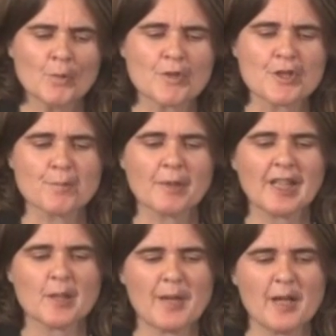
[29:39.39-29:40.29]
which is
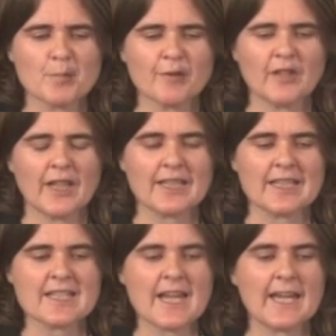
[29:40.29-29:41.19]
really about
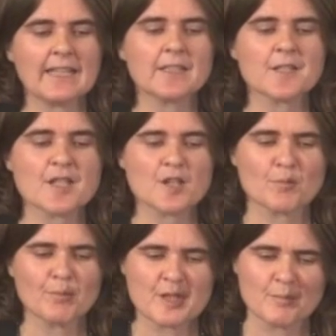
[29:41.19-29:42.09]
providing tailored
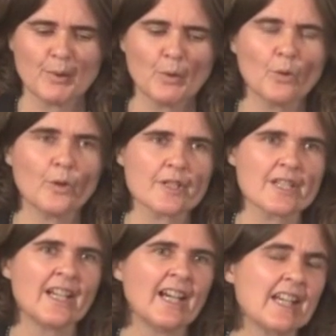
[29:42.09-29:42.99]
support